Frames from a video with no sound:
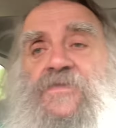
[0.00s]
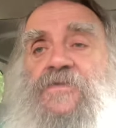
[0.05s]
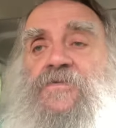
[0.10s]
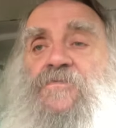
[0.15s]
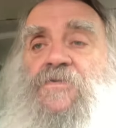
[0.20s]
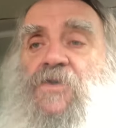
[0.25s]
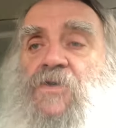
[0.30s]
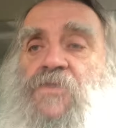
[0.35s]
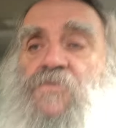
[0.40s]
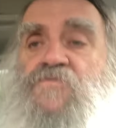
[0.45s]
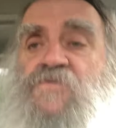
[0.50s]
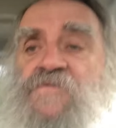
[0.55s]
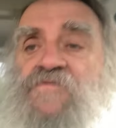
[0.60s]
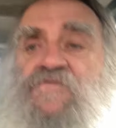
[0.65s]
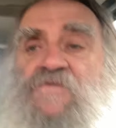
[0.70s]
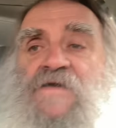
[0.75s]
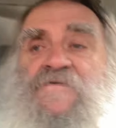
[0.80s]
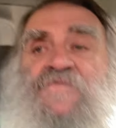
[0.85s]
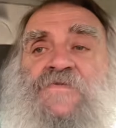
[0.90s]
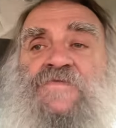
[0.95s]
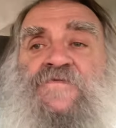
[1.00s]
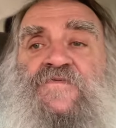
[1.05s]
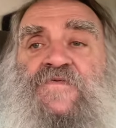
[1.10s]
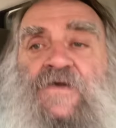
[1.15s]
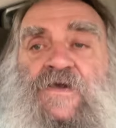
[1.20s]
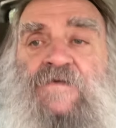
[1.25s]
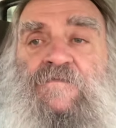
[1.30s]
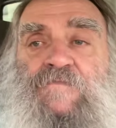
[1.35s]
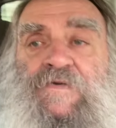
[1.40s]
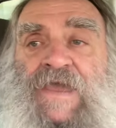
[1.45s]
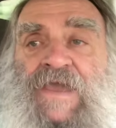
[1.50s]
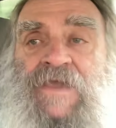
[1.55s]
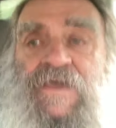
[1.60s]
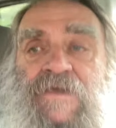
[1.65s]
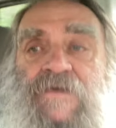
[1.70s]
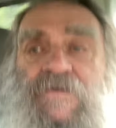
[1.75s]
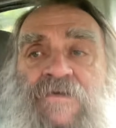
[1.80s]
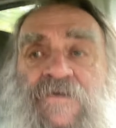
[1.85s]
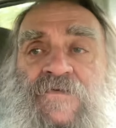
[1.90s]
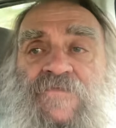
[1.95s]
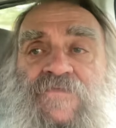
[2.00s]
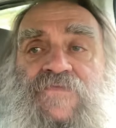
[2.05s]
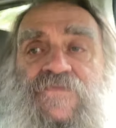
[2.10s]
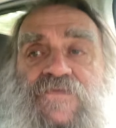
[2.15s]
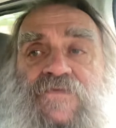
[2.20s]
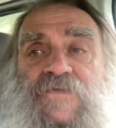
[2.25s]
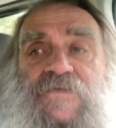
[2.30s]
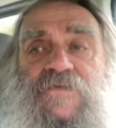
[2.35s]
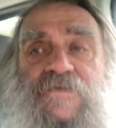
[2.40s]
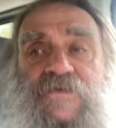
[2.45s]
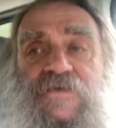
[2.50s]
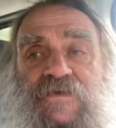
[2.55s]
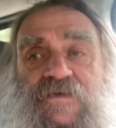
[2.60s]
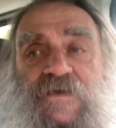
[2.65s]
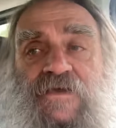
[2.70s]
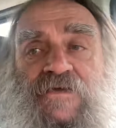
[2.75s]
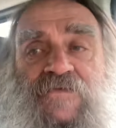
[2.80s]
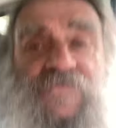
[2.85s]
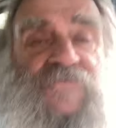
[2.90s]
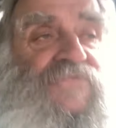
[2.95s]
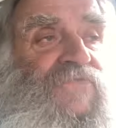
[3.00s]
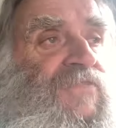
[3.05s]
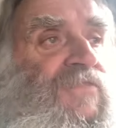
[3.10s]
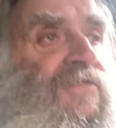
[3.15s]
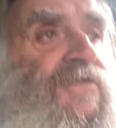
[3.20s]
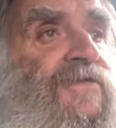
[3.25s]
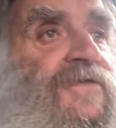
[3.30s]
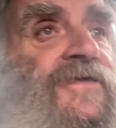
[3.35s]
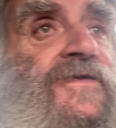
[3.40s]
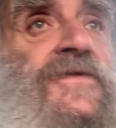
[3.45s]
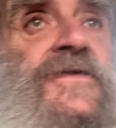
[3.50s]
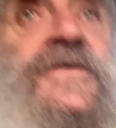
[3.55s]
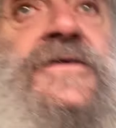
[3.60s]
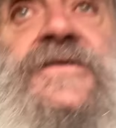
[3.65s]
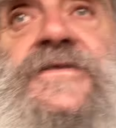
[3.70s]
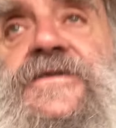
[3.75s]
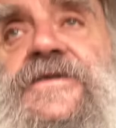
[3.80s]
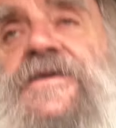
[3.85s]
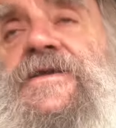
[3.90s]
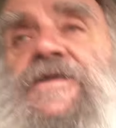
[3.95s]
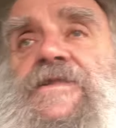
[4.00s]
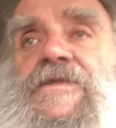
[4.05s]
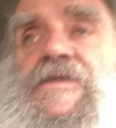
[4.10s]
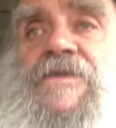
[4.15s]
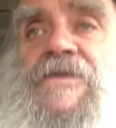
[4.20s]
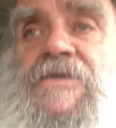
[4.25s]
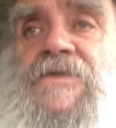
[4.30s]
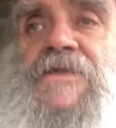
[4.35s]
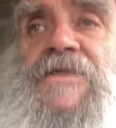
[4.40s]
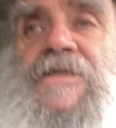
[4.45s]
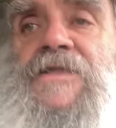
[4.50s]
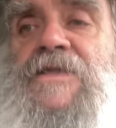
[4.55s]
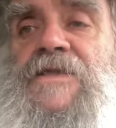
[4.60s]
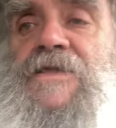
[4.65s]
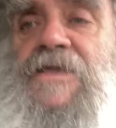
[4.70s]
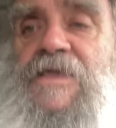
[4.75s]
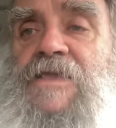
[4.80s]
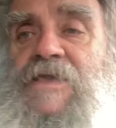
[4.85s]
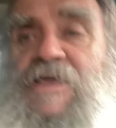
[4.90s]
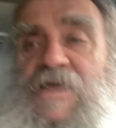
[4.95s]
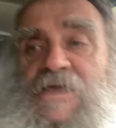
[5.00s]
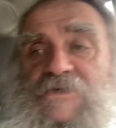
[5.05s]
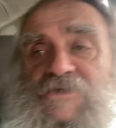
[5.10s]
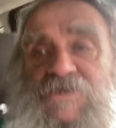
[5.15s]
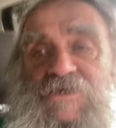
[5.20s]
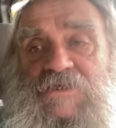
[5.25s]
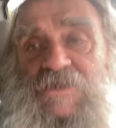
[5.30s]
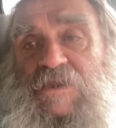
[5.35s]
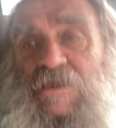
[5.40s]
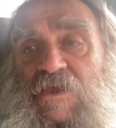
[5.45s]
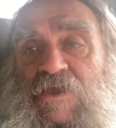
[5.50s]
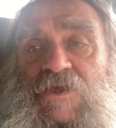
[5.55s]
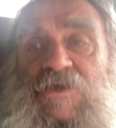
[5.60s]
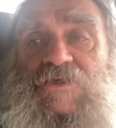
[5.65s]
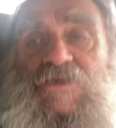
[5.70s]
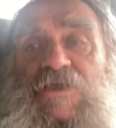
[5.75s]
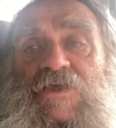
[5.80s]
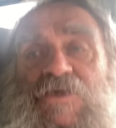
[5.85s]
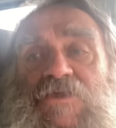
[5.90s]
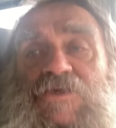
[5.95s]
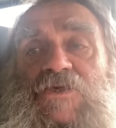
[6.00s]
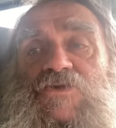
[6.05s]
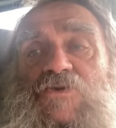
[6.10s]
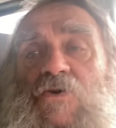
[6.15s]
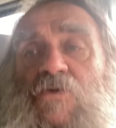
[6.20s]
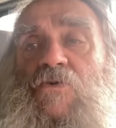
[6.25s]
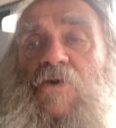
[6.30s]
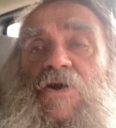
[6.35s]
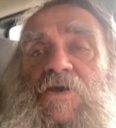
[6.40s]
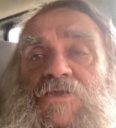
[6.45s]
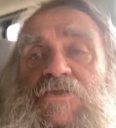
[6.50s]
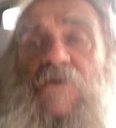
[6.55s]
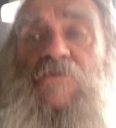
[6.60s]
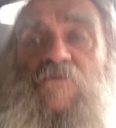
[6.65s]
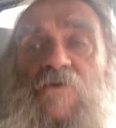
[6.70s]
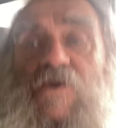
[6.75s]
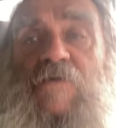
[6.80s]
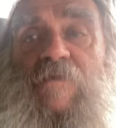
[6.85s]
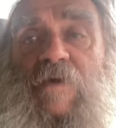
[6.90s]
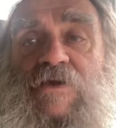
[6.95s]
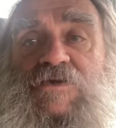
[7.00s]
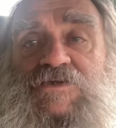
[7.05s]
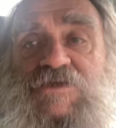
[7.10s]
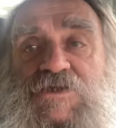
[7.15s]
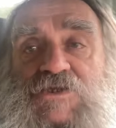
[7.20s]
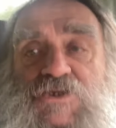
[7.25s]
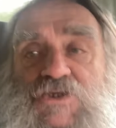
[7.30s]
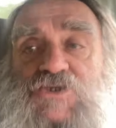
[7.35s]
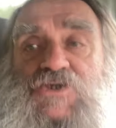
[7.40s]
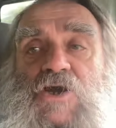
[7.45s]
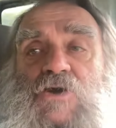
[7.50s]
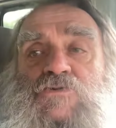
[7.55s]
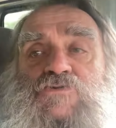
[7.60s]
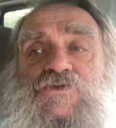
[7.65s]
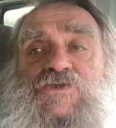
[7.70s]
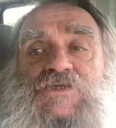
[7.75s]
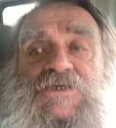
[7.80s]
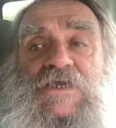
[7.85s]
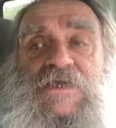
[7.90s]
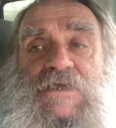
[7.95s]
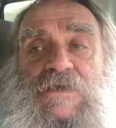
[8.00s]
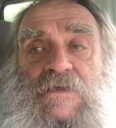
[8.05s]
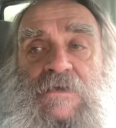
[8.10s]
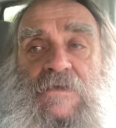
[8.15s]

We've got the riffraff in the fucking back here. See? Yeah, she's all right. Don't worry about her. She's in a child seat.